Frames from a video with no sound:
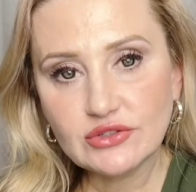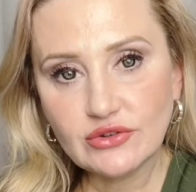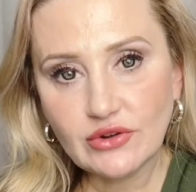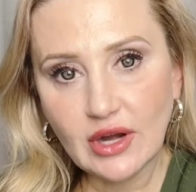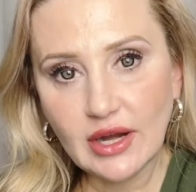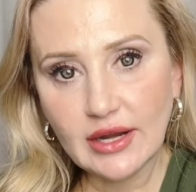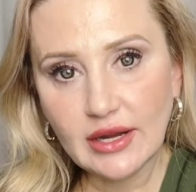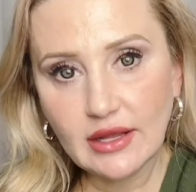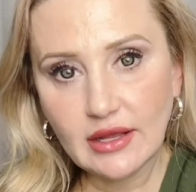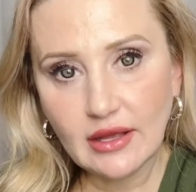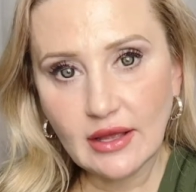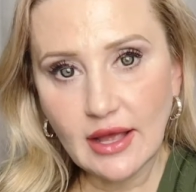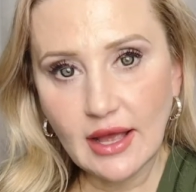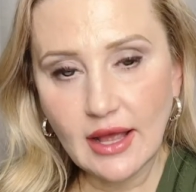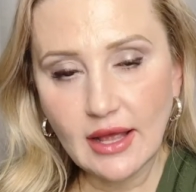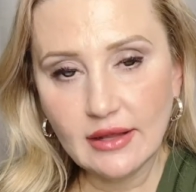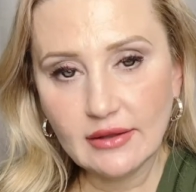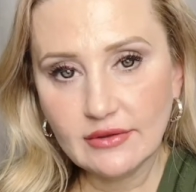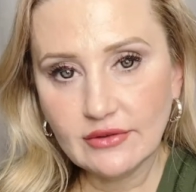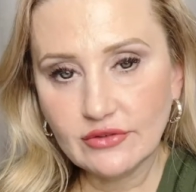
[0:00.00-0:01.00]
strike
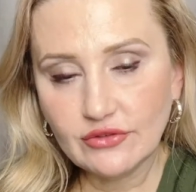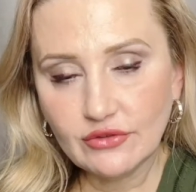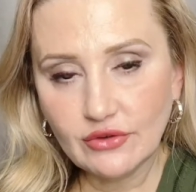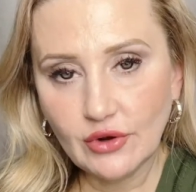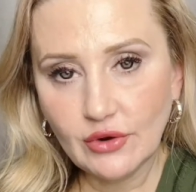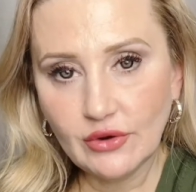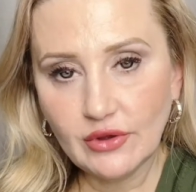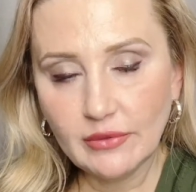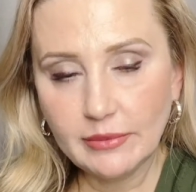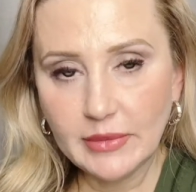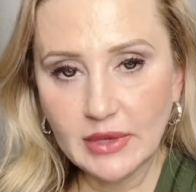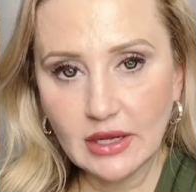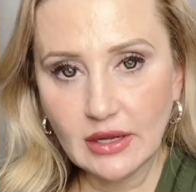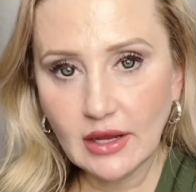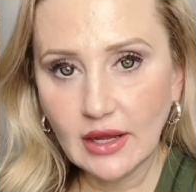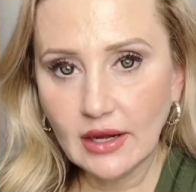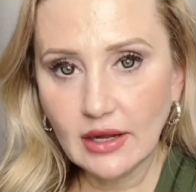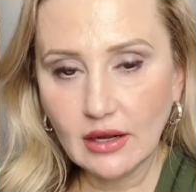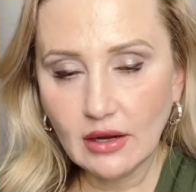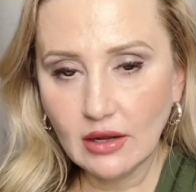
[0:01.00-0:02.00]
at the stroke of
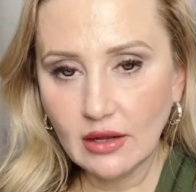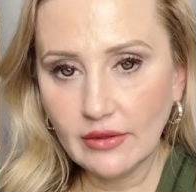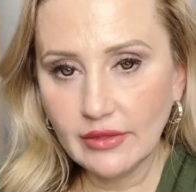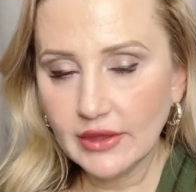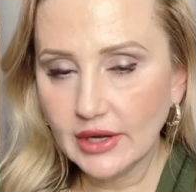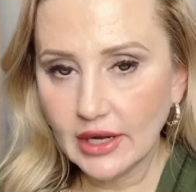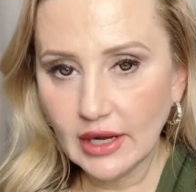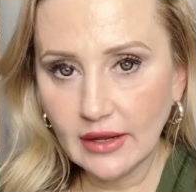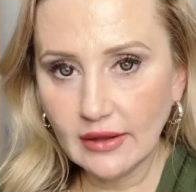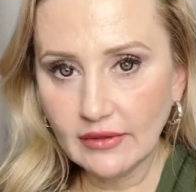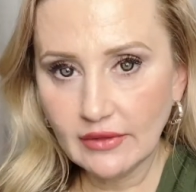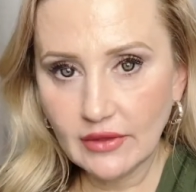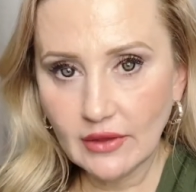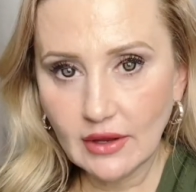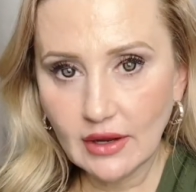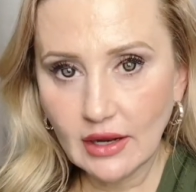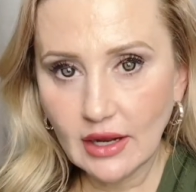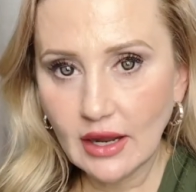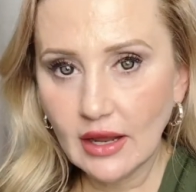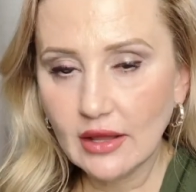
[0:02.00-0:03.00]
midnight on the 9th.
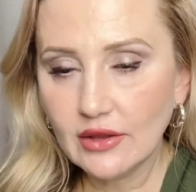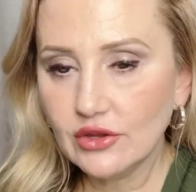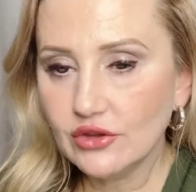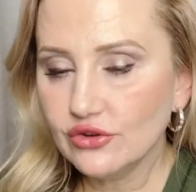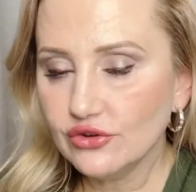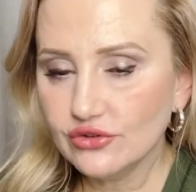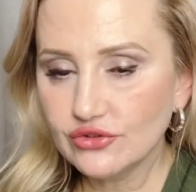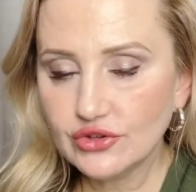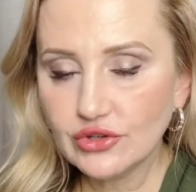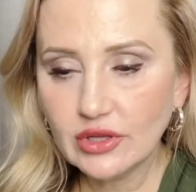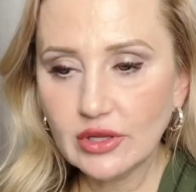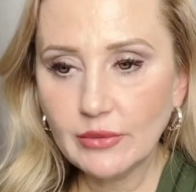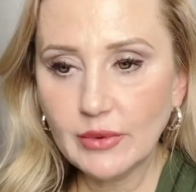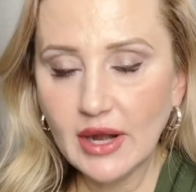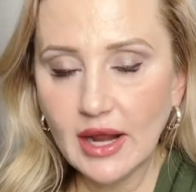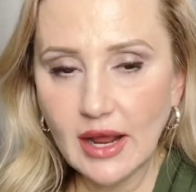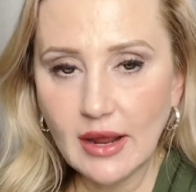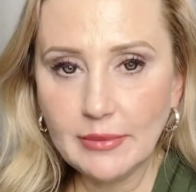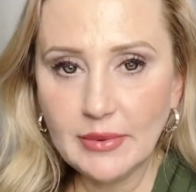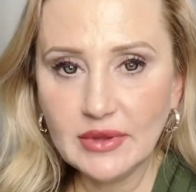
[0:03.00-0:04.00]
Usually
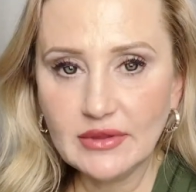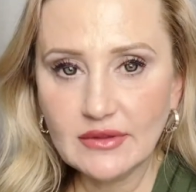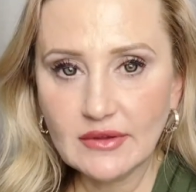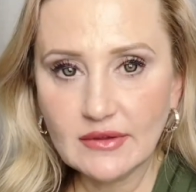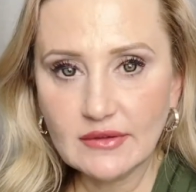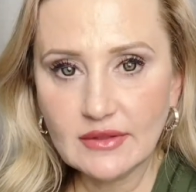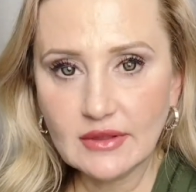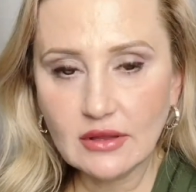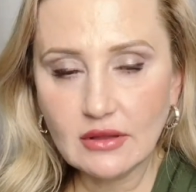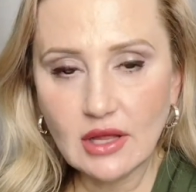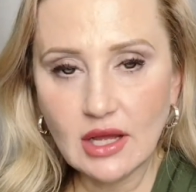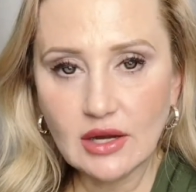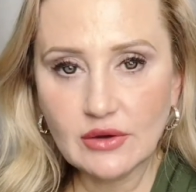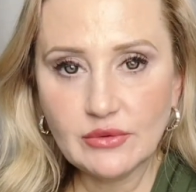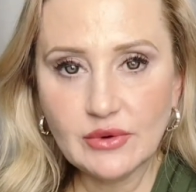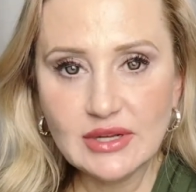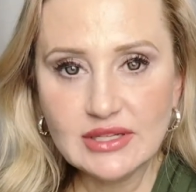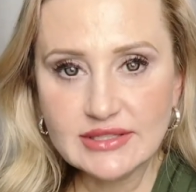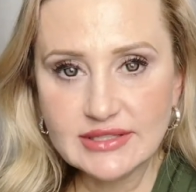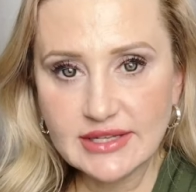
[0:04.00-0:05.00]
what happens is the
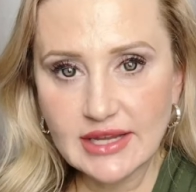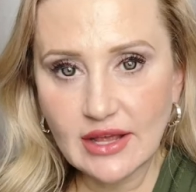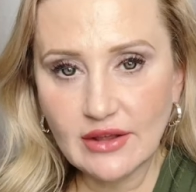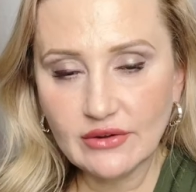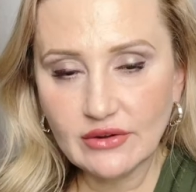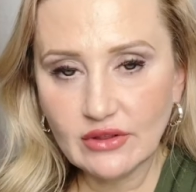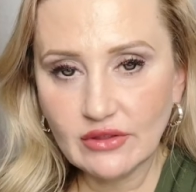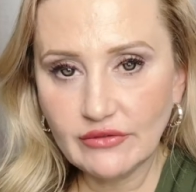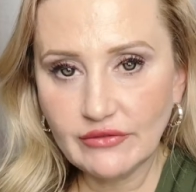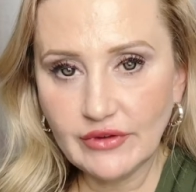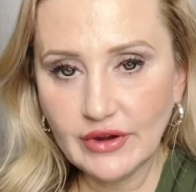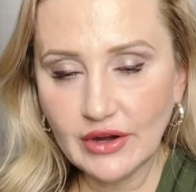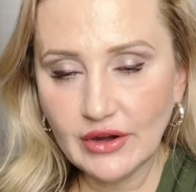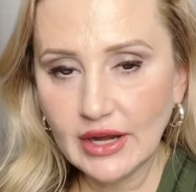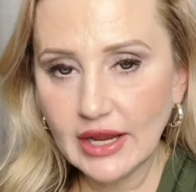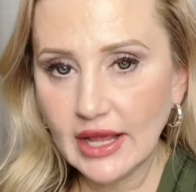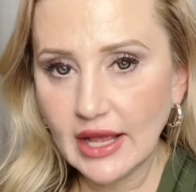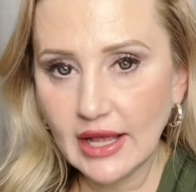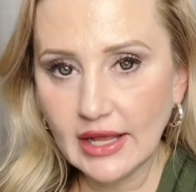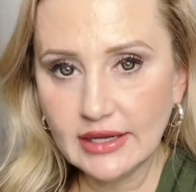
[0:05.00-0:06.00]
clock runs down to the
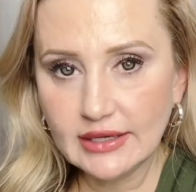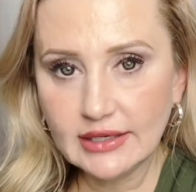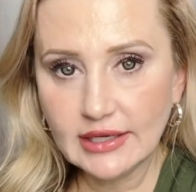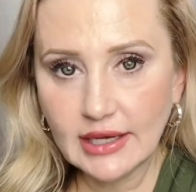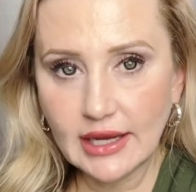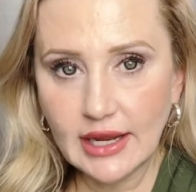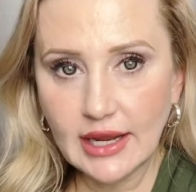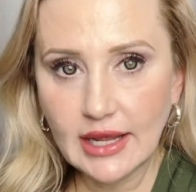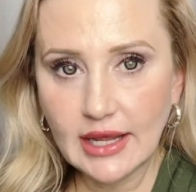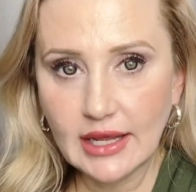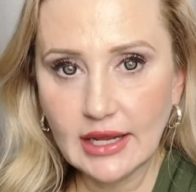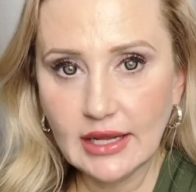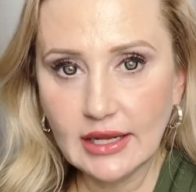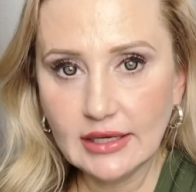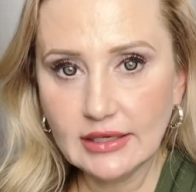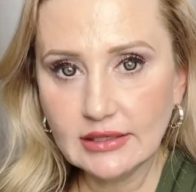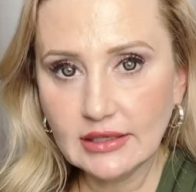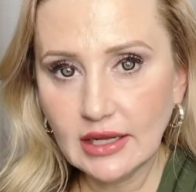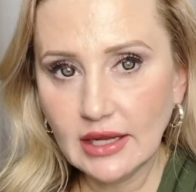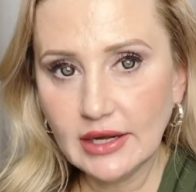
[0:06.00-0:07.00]
very end
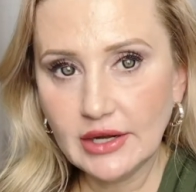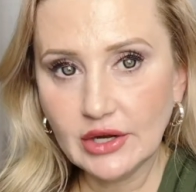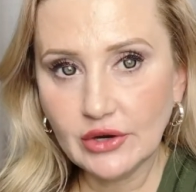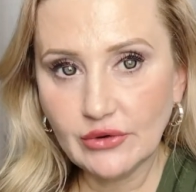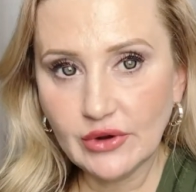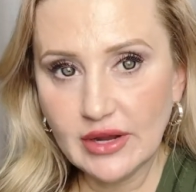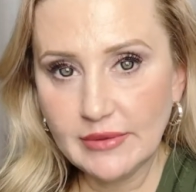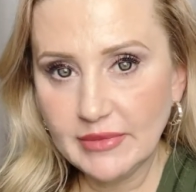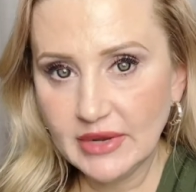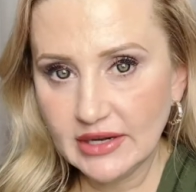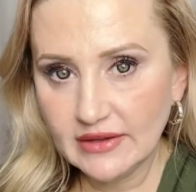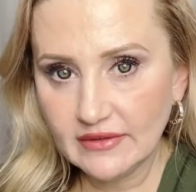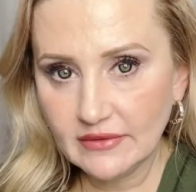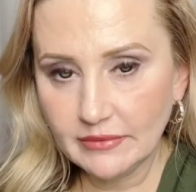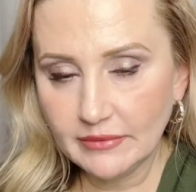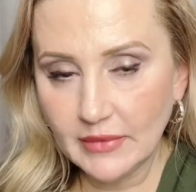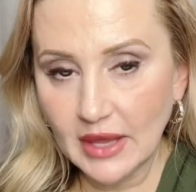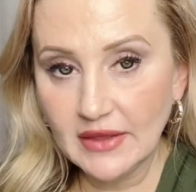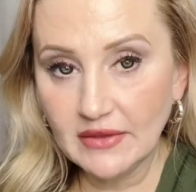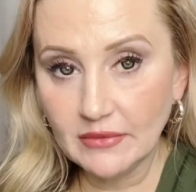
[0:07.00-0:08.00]
and an agreement
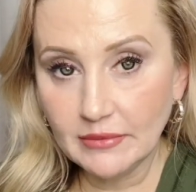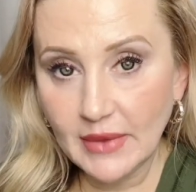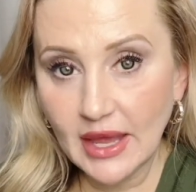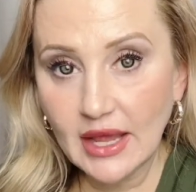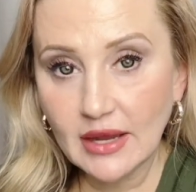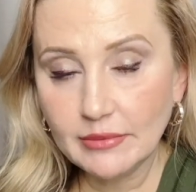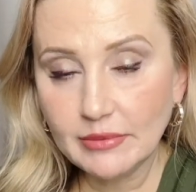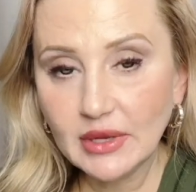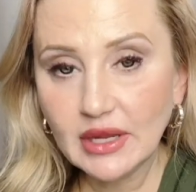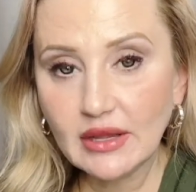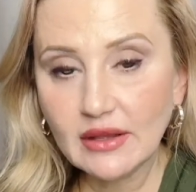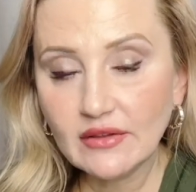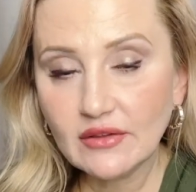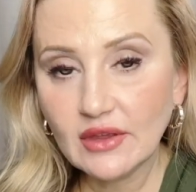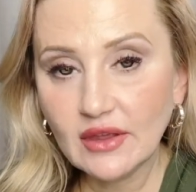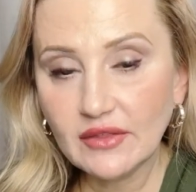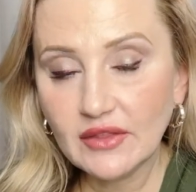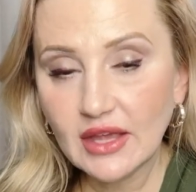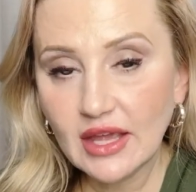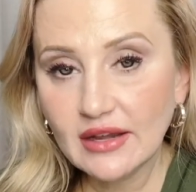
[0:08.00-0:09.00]
is met, because
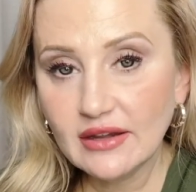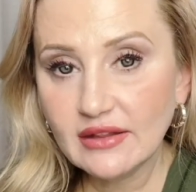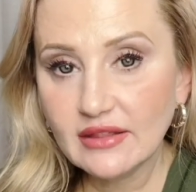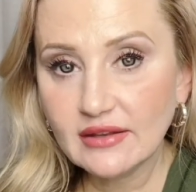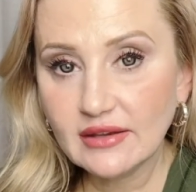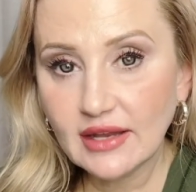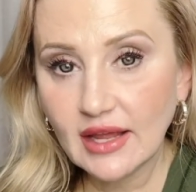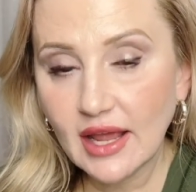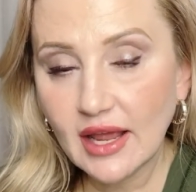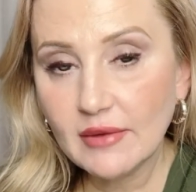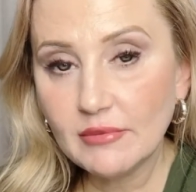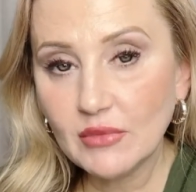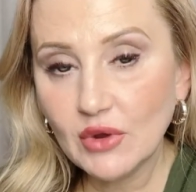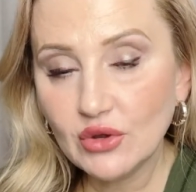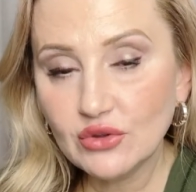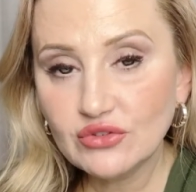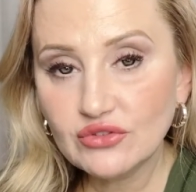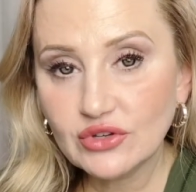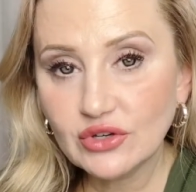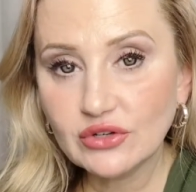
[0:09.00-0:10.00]
at the end of the day,
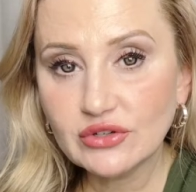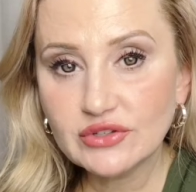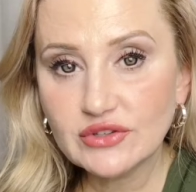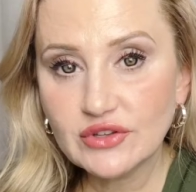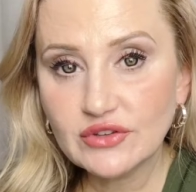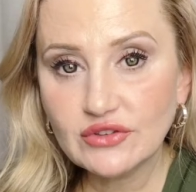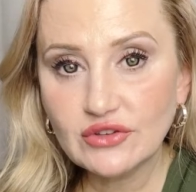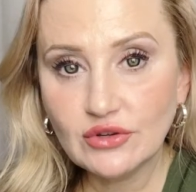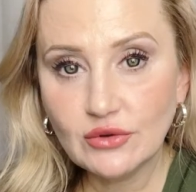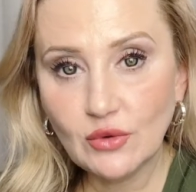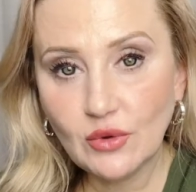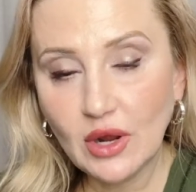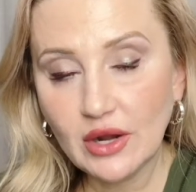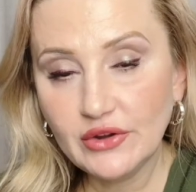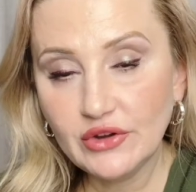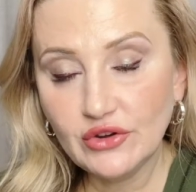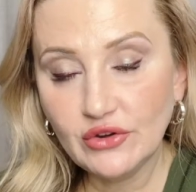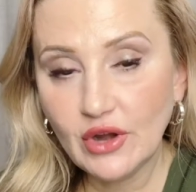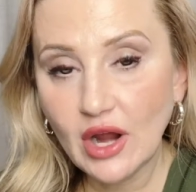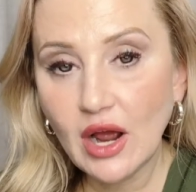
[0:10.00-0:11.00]
most nurses do
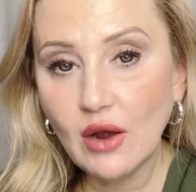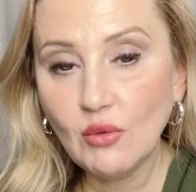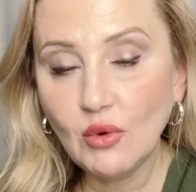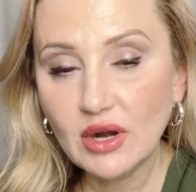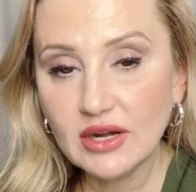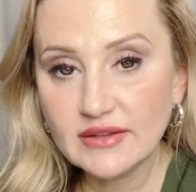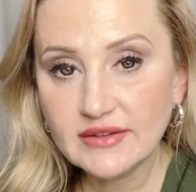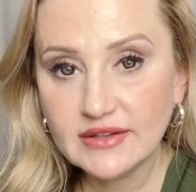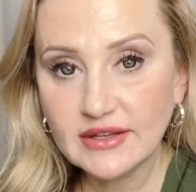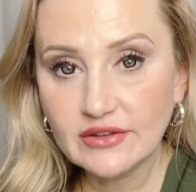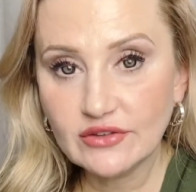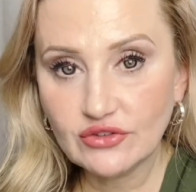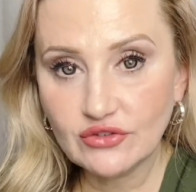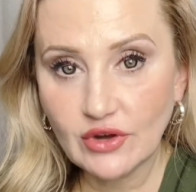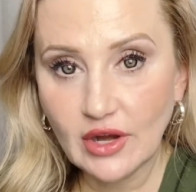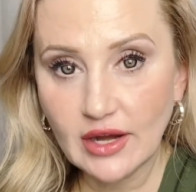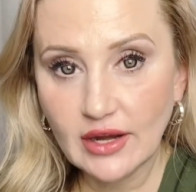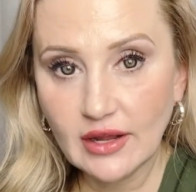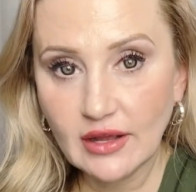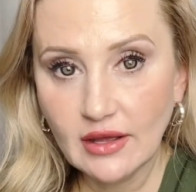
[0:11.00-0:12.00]
not want to see a
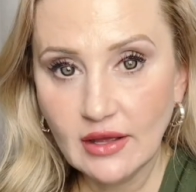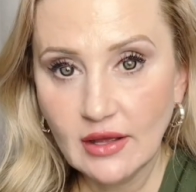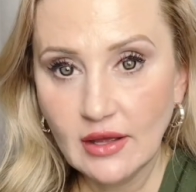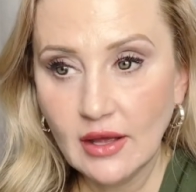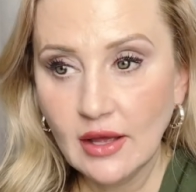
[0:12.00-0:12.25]
strike.